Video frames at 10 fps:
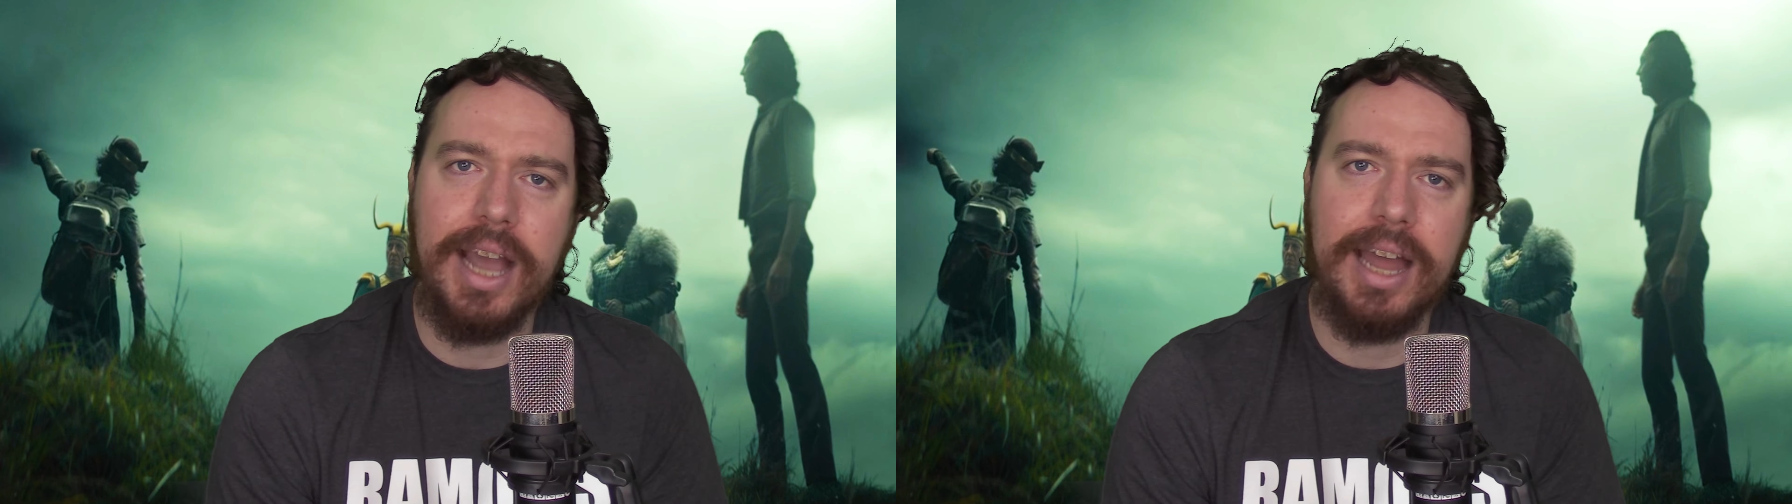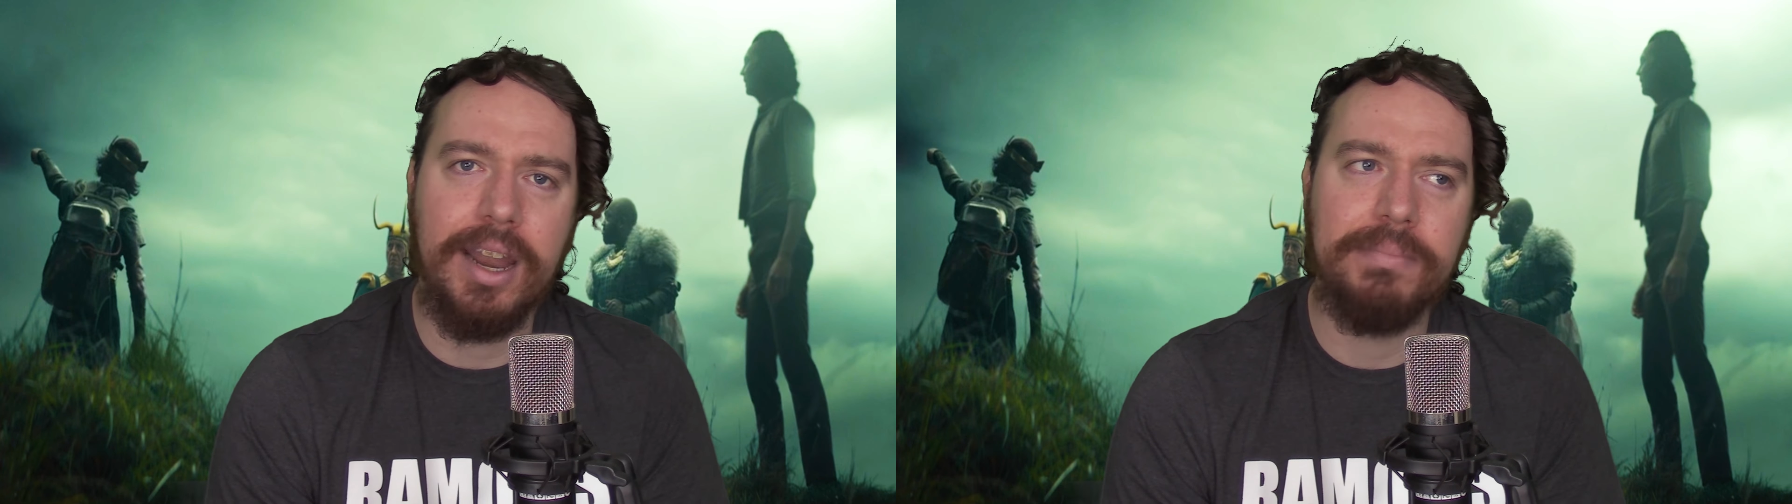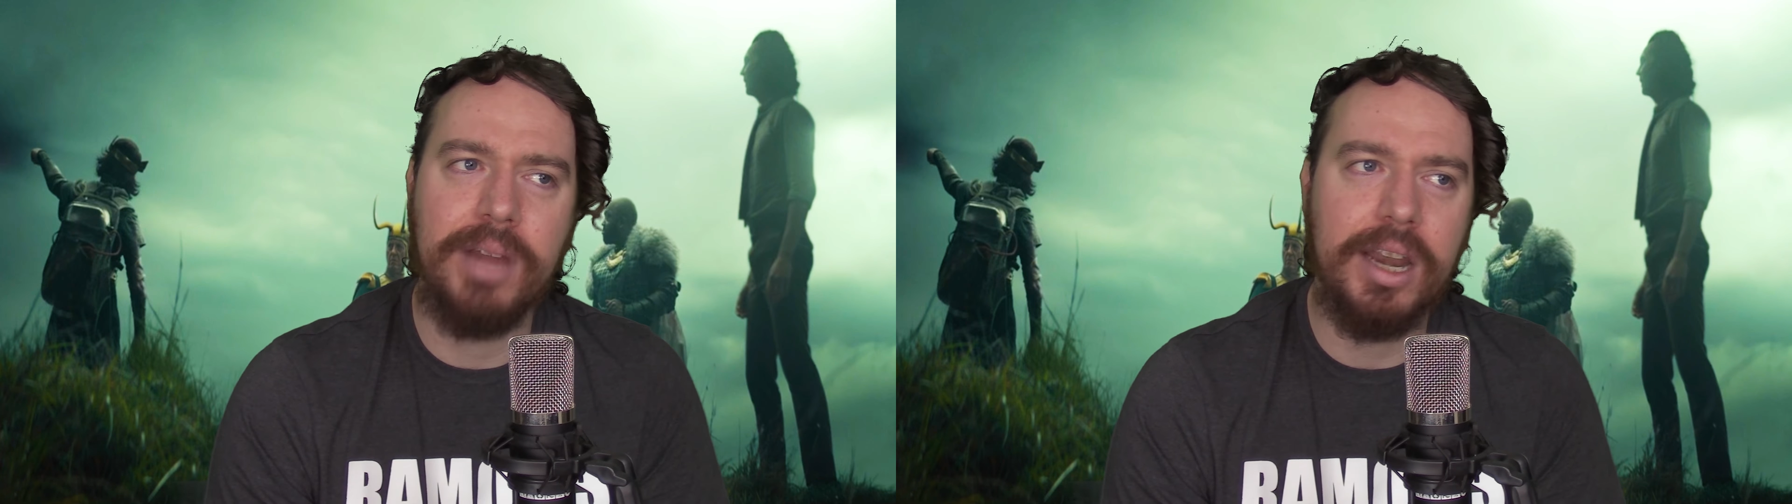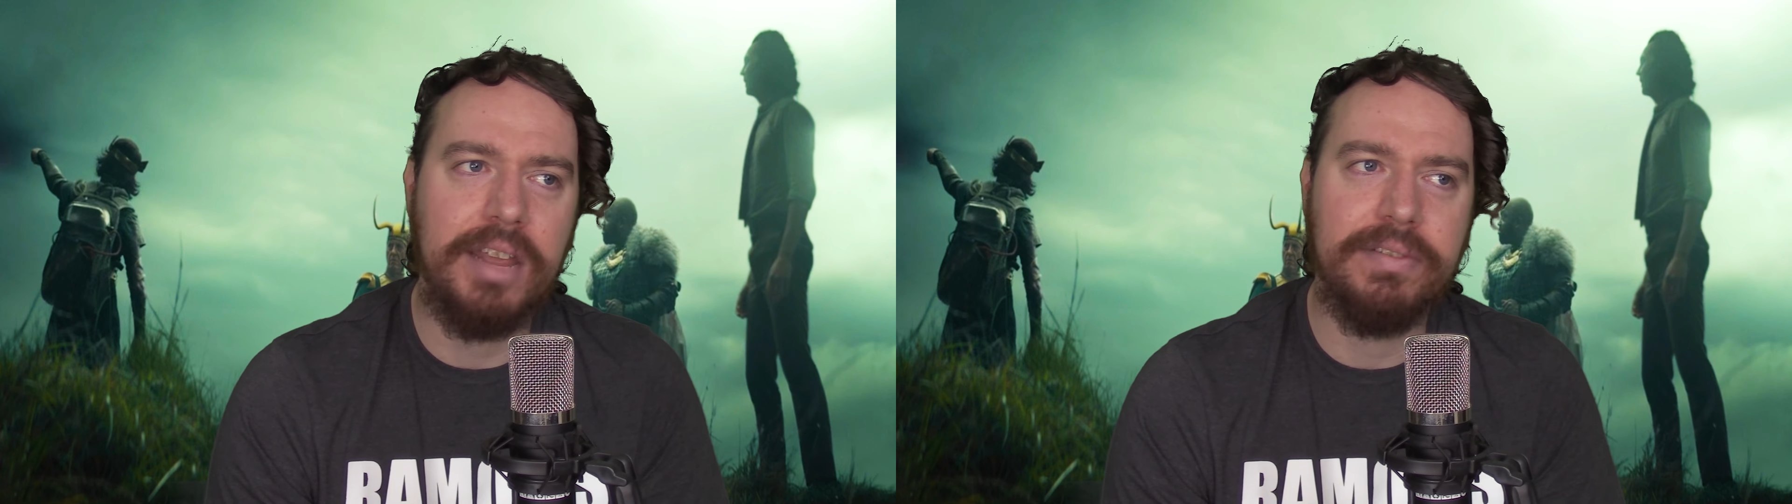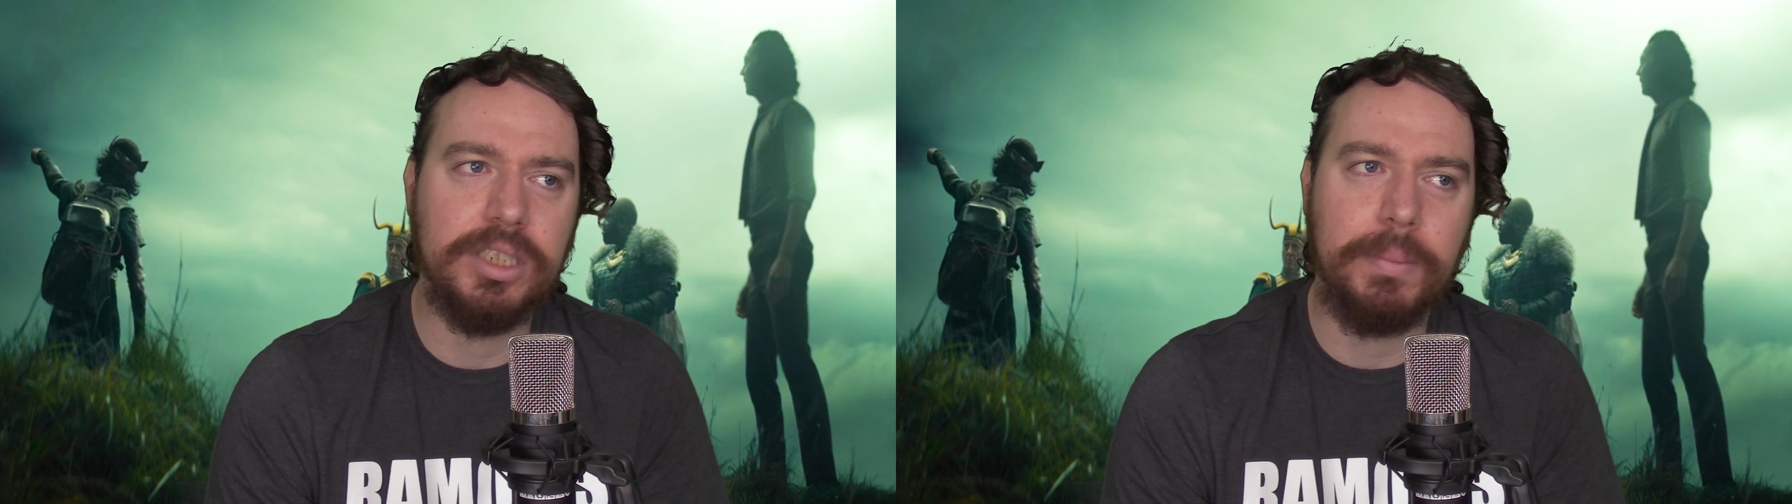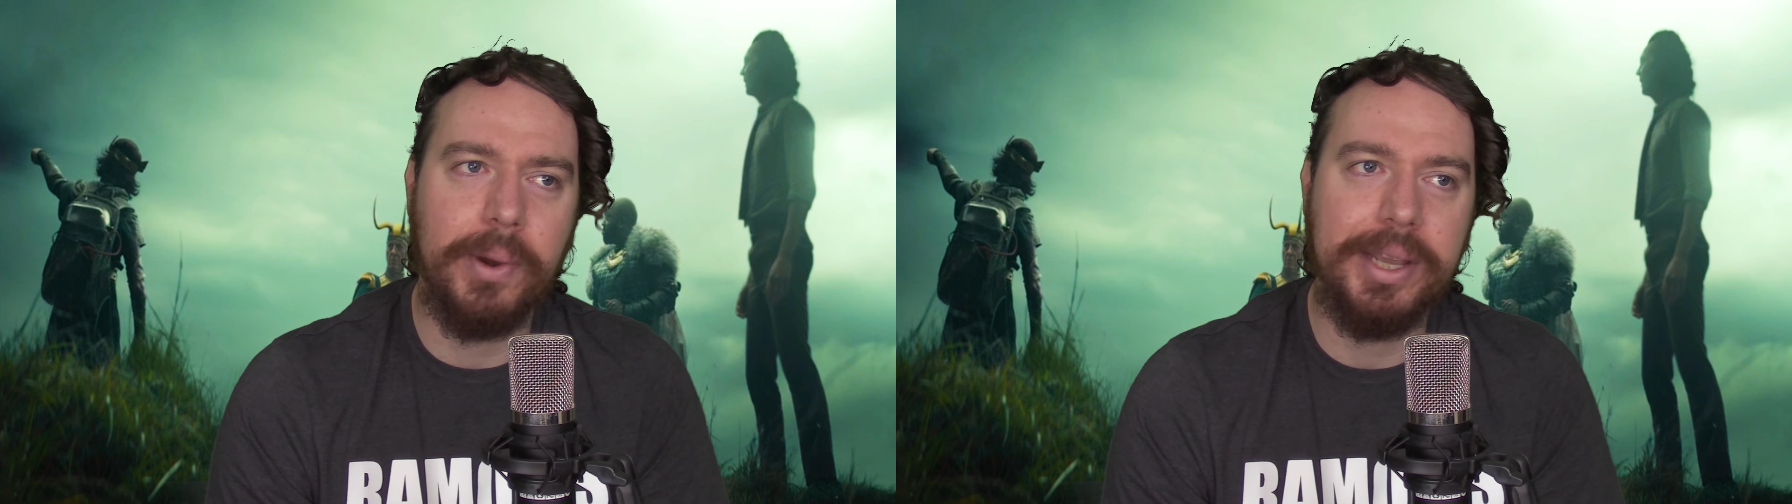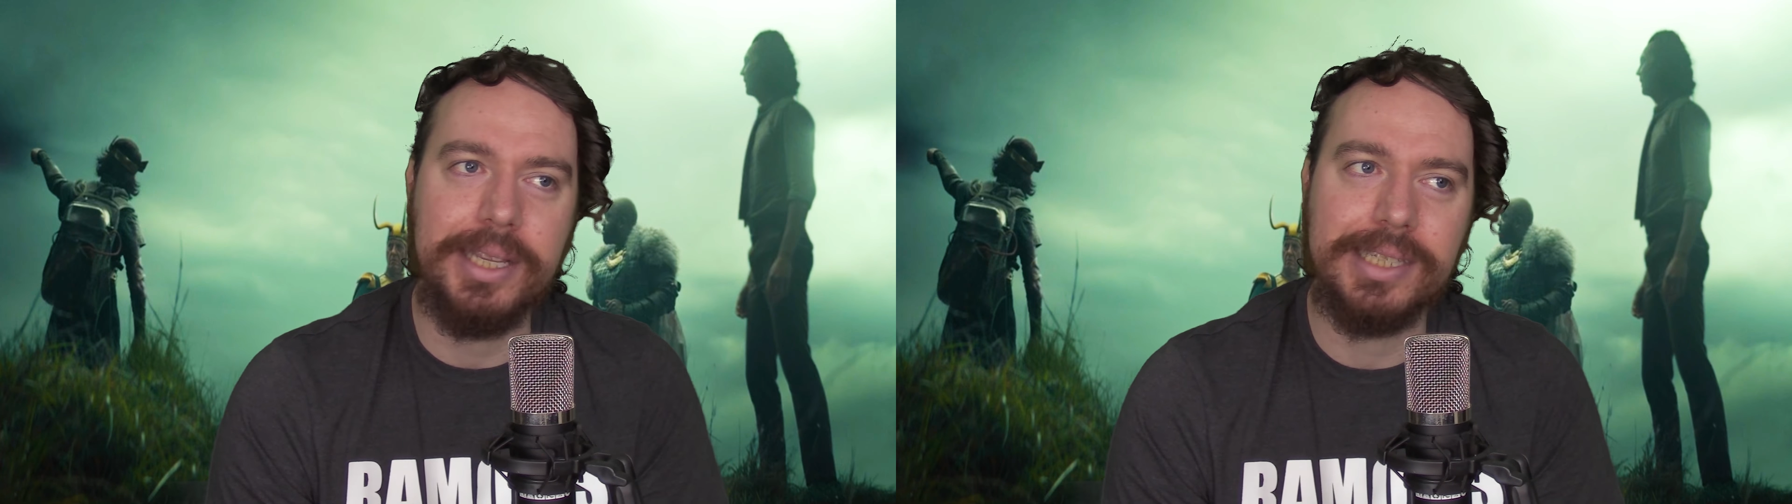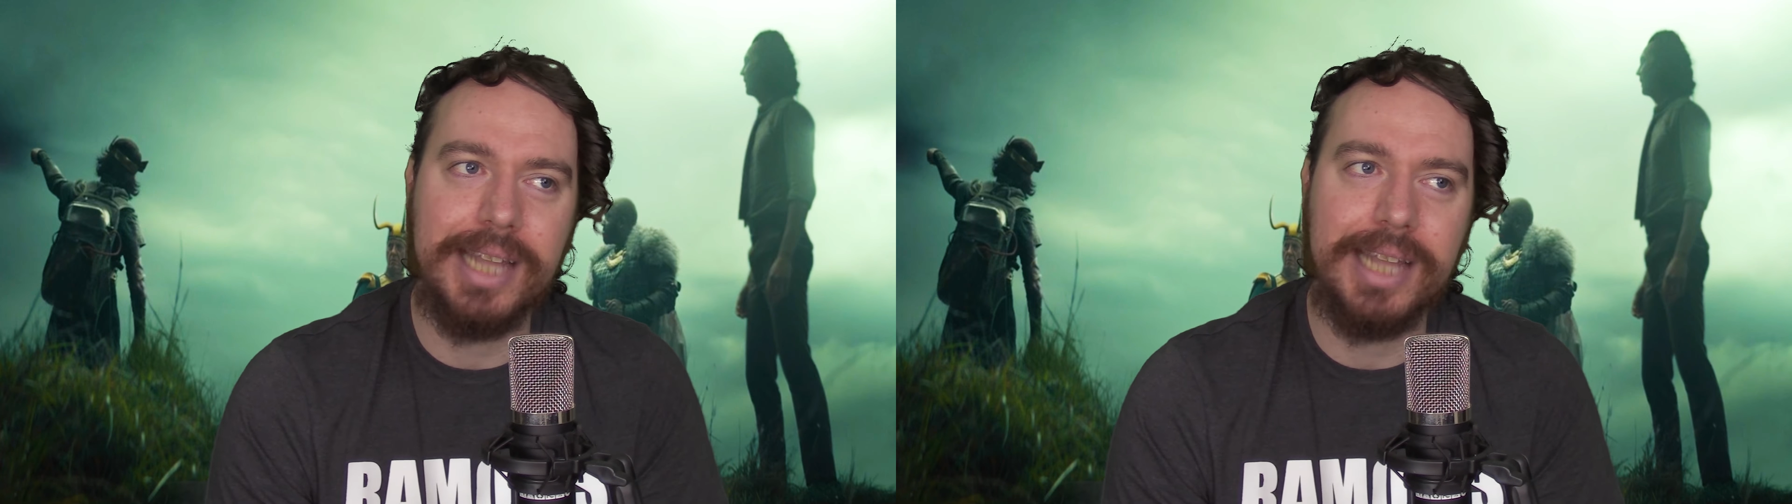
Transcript: and I'm not even surprised.